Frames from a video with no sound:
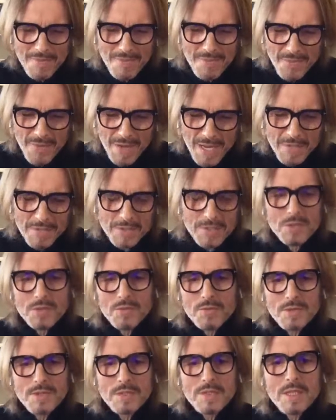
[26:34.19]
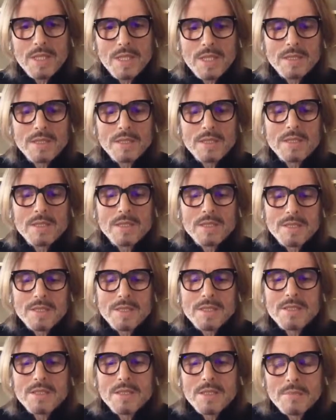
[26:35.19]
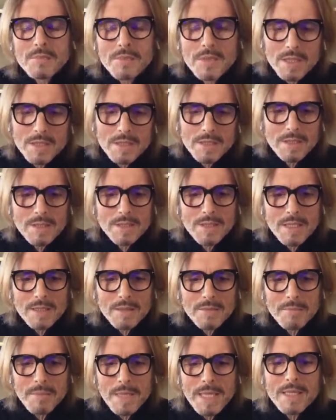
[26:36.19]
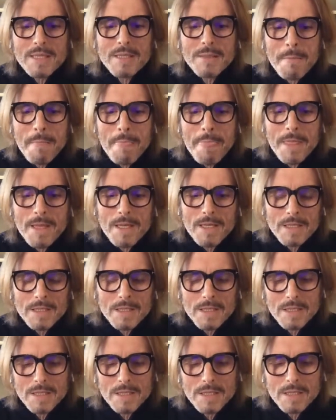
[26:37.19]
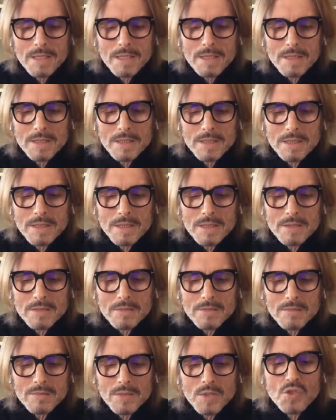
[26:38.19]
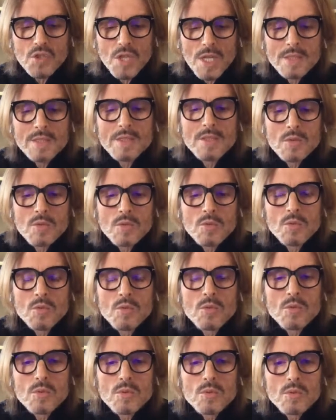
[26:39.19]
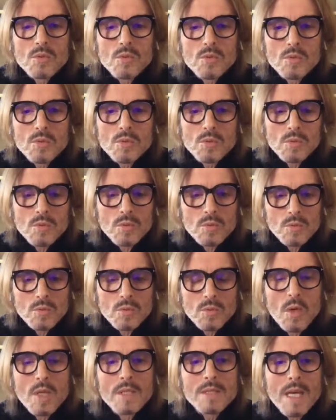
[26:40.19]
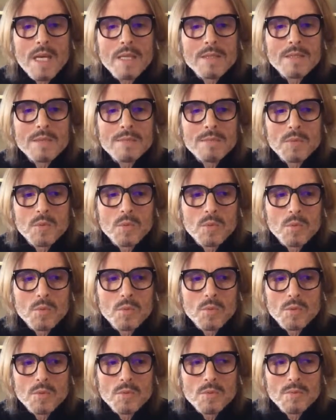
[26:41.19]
very sophisticated system that make the chance to adapt to